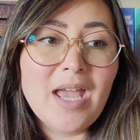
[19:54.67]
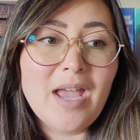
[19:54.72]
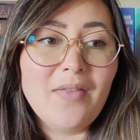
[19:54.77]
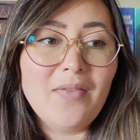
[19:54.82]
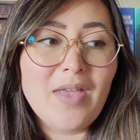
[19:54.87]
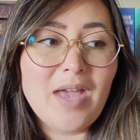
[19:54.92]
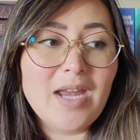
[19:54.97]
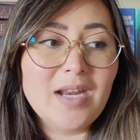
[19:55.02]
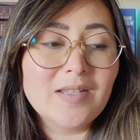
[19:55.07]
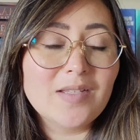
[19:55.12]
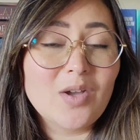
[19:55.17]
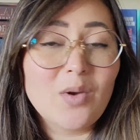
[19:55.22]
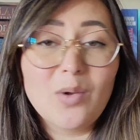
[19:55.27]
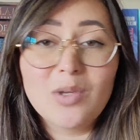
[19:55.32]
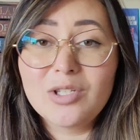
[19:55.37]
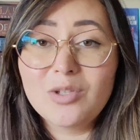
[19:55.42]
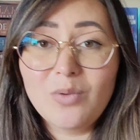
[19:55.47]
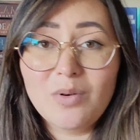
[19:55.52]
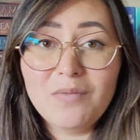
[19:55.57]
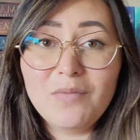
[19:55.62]
And that is
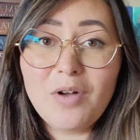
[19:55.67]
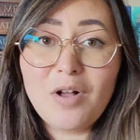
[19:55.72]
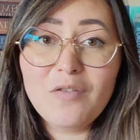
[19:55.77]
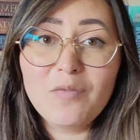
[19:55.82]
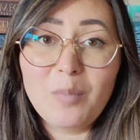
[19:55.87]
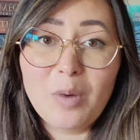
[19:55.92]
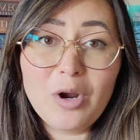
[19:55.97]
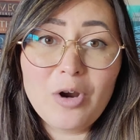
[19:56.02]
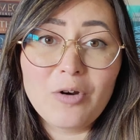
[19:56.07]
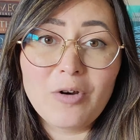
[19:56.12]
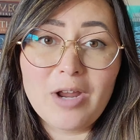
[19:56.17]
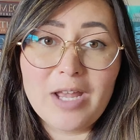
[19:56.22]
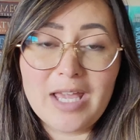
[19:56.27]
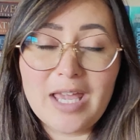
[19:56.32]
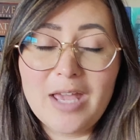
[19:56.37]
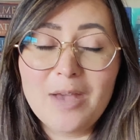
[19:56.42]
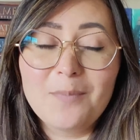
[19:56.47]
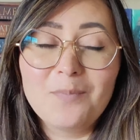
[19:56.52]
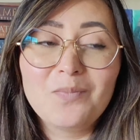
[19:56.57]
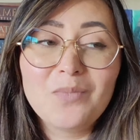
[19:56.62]
going to involve
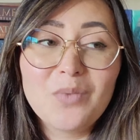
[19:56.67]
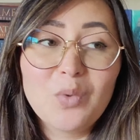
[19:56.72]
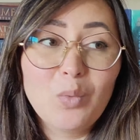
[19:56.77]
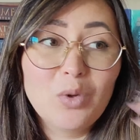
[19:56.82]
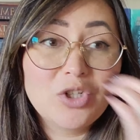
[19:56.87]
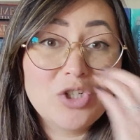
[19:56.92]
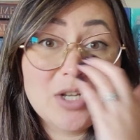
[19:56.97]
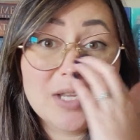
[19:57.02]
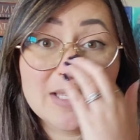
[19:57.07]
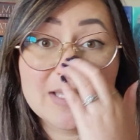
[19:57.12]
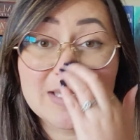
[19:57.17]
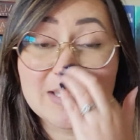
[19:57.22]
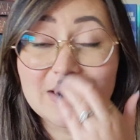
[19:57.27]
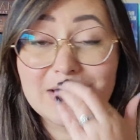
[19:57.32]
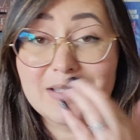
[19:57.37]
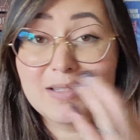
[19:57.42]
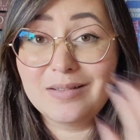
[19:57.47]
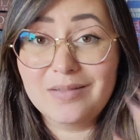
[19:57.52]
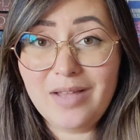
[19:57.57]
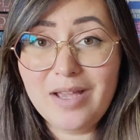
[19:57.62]
murdering him, which is
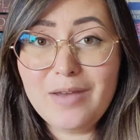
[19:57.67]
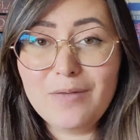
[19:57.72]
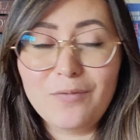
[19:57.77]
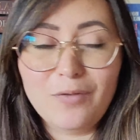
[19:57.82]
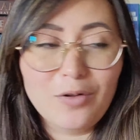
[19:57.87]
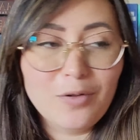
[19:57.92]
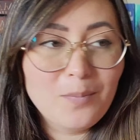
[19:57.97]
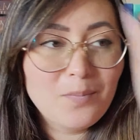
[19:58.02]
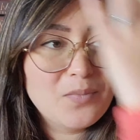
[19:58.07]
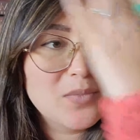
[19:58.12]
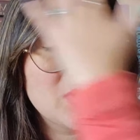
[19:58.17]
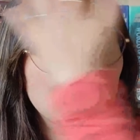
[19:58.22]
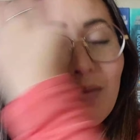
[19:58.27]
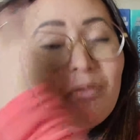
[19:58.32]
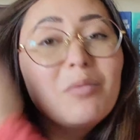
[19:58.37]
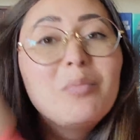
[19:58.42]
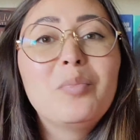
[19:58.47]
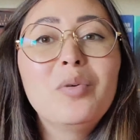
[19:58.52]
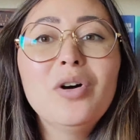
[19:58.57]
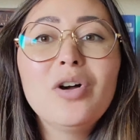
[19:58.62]
delightful. So
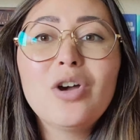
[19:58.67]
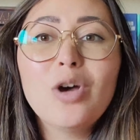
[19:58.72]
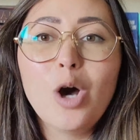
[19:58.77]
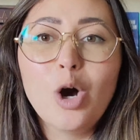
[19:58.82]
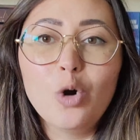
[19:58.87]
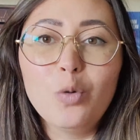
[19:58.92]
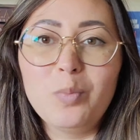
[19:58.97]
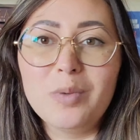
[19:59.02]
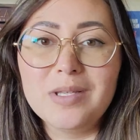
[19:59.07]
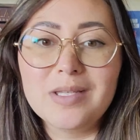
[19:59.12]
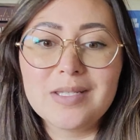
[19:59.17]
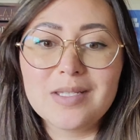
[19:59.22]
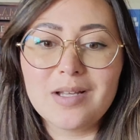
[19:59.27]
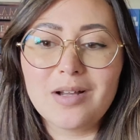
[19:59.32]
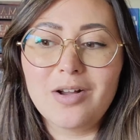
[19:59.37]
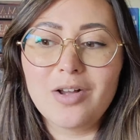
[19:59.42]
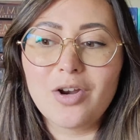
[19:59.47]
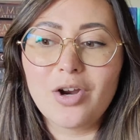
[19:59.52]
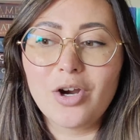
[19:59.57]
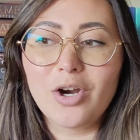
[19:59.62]
the book opens
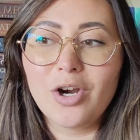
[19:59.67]
on